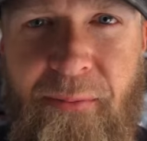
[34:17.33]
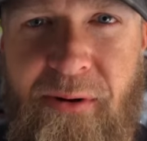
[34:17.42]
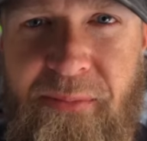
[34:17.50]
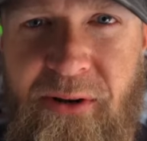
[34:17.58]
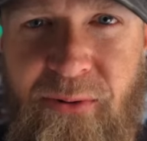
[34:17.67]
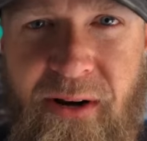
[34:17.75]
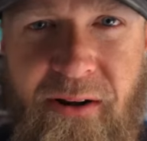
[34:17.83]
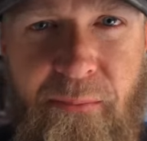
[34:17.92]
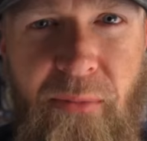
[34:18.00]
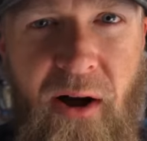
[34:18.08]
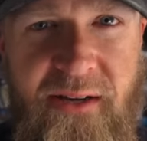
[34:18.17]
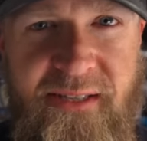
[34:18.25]
I'm gonna be doing an
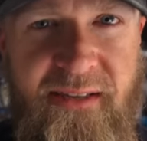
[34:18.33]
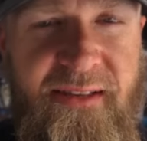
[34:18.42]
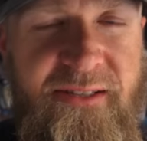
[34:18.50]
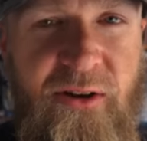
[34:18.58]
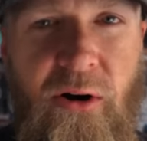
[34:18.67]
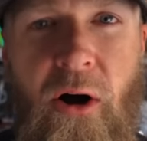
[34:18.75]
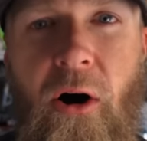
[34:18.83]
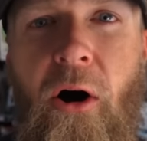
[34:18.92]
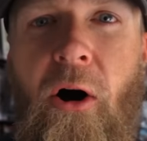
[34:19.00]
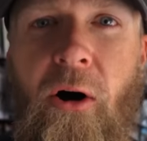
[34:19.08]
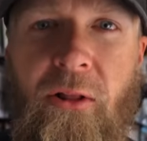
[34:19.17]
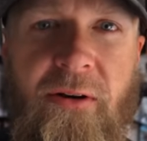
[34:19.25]
unboxing. These are
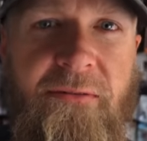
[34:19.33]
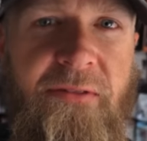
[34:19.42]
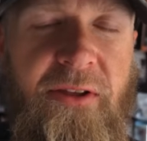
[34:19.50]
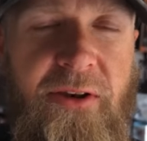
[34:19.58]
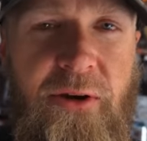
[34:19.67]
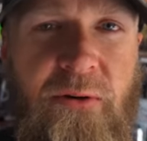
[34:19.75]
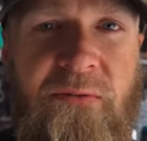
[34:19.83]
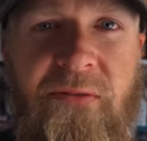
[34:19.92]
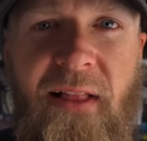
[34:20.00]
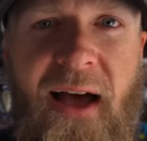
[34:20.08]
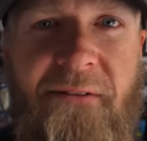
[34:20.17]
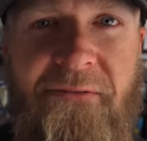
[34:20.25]
all of the new
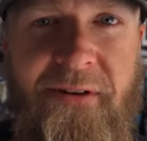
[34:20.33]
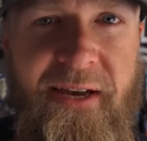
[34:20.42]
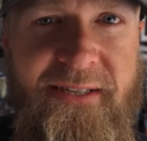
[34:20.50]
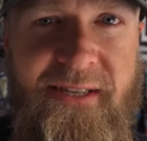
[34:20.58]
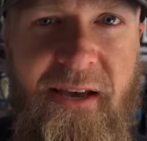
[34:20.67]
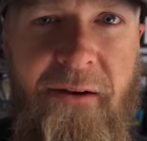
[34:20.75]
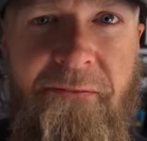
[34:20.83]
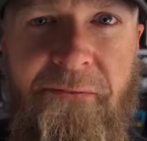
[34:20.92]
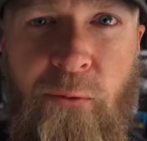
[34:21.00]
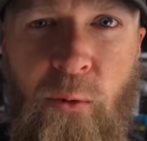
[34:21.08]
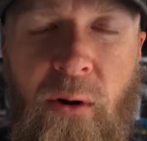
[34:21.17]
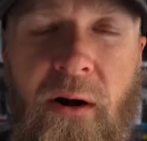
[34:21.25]
Flat Finesse
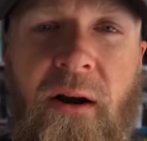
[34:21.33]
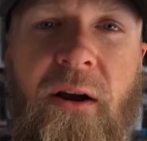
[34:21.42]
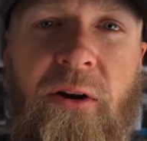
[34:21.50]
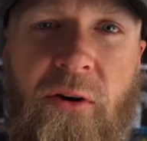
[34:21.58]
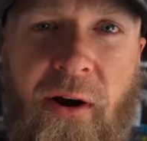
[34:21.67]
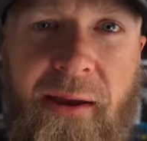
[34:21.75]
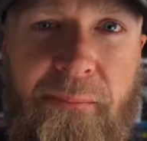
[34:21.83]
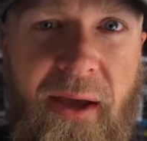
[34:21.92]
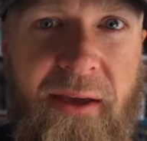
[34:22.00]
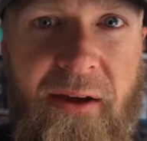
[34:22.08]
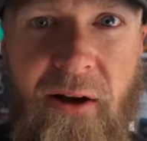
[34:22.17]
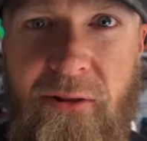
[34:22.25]
F4
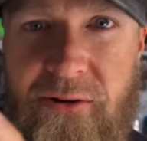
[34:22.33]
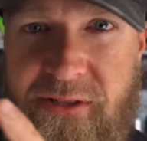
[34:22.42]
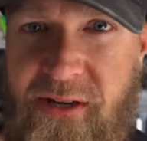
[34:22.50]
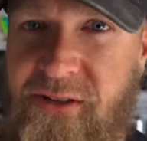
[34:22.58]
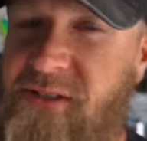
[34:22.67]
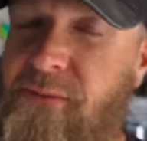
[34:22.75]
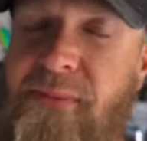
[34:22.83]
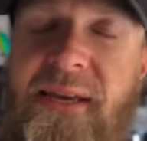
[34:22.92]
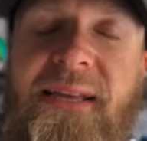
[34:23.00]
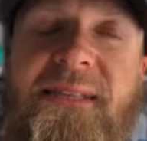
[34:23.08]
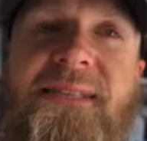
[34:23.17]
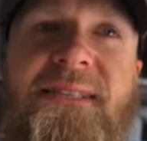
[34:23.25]
crankbait colors. There's some
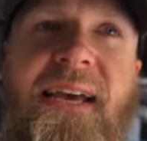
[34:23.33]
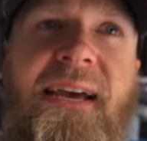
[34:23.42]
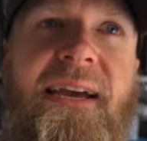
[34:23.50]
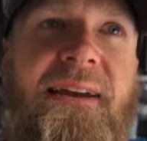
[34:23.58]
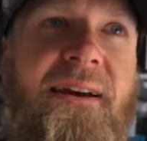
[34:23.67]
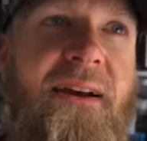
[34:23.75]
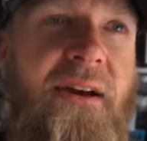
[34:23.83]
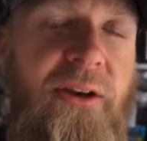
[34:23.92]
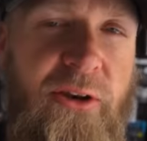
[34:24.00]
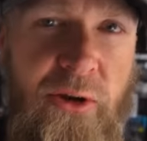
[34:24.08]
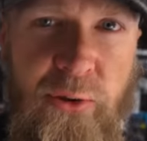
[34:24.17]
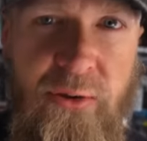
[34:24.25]
insane
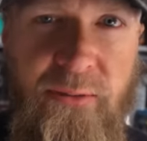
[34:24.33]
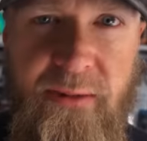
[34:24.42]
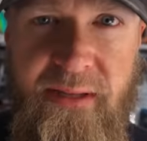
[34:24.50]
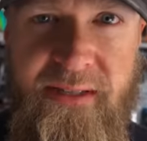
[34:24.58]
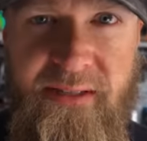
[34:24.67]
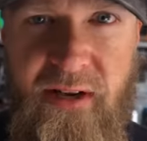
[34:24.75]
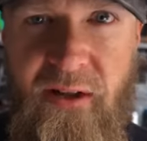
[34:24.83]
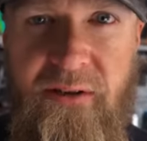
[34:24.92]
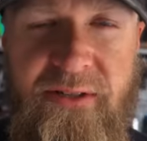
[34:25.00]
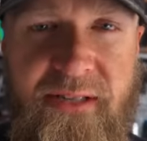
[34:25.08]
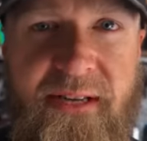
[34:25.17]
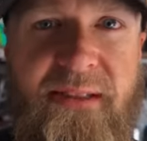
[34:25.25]
newly released
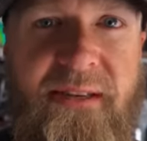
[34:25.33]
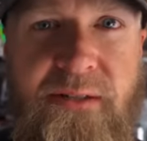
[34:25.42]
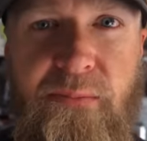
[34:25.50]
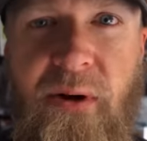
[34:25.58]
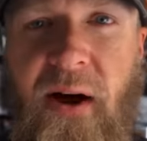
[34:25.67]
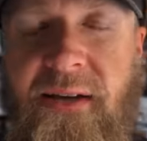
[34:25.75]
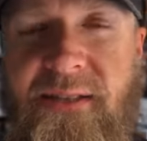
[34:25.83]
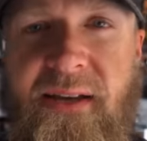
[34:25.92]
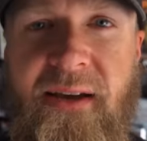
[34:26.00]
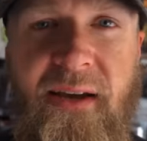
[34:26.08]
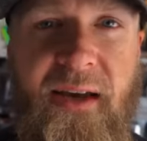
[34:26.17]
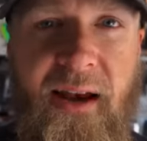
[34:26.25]
colors in this box,
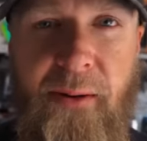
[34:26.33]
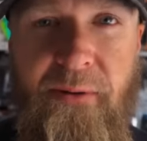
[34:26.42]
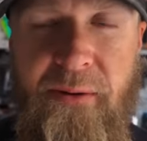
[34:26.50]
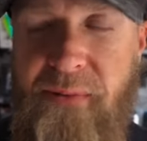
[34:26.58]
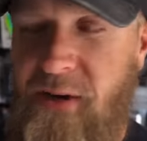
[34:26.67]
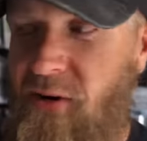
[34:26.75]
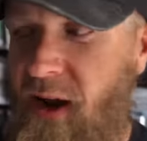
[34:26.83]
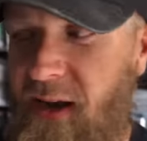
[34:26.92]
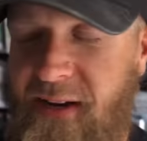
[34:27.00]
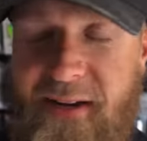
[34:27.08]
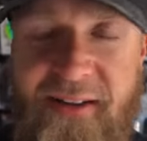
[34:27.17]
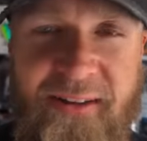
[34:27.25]
and I'm gonna be
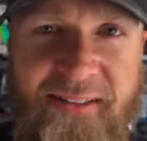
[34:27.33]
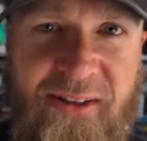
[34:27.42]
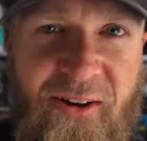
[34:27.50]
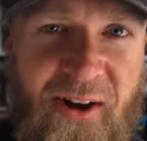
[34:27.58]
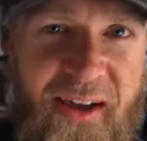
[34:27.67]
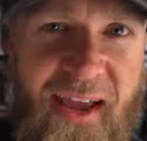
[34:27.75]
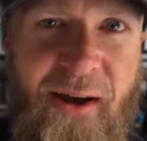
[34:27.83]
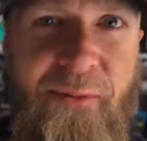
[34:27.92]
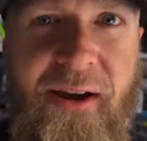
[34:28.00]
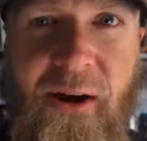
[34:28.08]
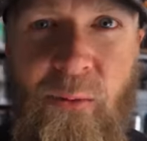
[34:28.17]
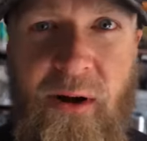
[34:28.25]
cracking into this on
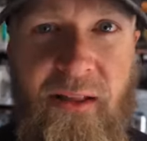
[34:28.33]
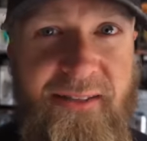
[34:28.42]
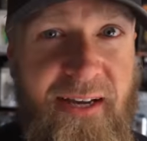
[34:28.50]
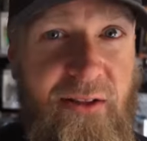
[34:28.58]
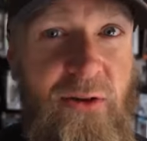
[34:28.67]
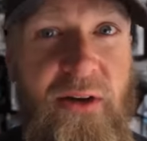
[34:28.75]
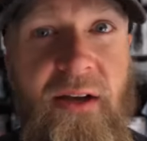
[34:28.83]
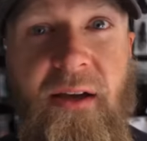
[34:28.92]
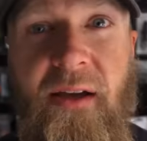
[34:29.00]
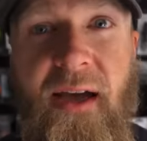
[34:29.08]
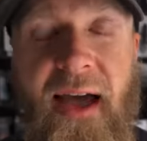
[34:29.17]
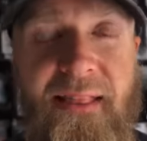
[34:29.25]
camera here. We're gonna take a look
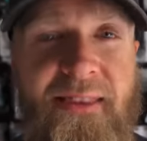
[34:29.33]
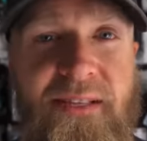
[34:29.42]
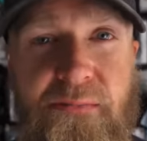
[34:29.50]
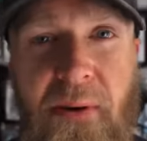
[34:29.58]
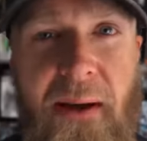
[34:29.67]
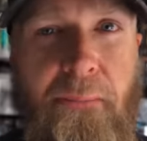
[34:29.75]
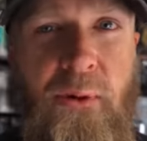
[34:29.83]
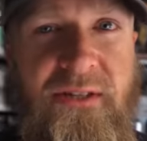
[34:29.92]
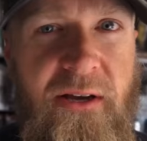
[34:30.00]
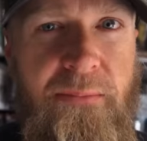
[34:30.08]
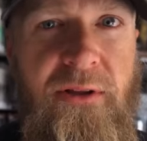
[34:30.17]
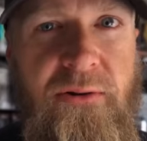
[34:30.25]
at these bad
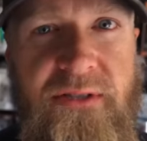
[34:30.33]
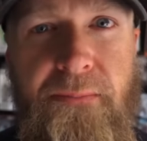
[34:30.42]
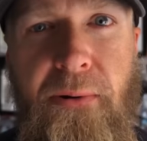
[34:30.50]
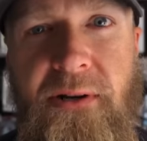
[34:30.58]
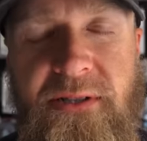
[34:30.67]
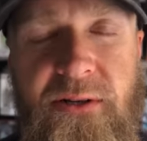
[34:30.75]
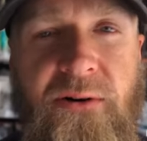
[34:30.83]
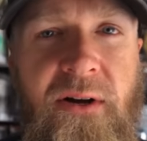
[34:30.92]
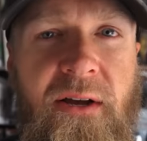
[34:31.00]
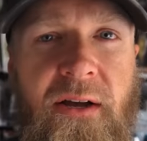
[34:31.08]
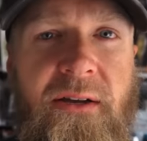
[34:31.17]
boys up close and personal.